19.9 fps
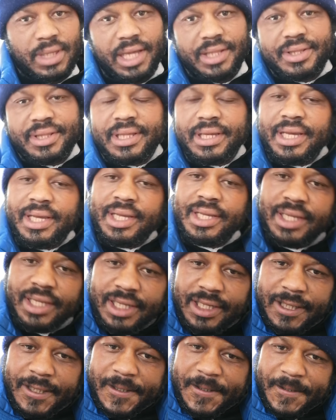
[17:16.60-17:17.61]
I
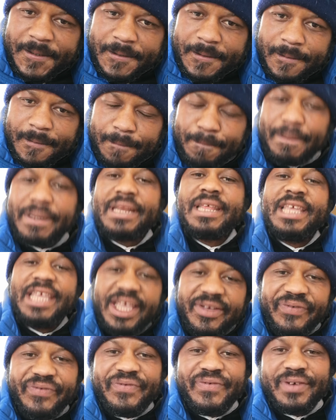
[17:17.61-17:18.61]
say, But
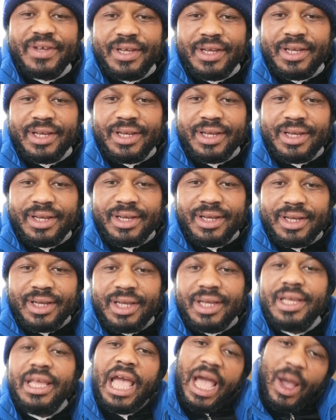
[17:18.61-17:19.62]
if
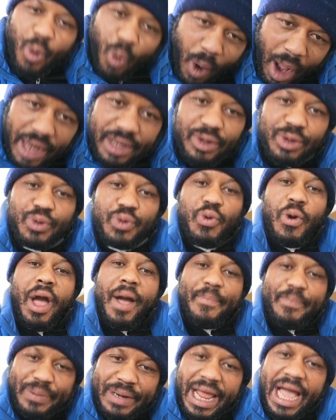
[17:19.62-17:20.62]
I want to
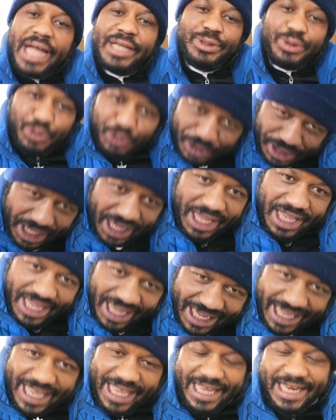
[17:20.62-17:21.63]
apply today
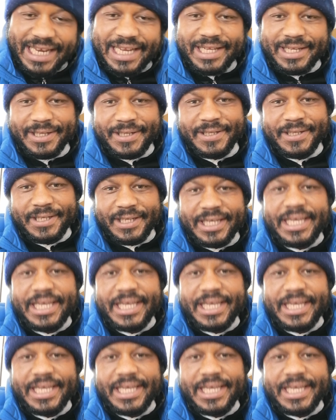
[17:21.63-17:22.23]
again.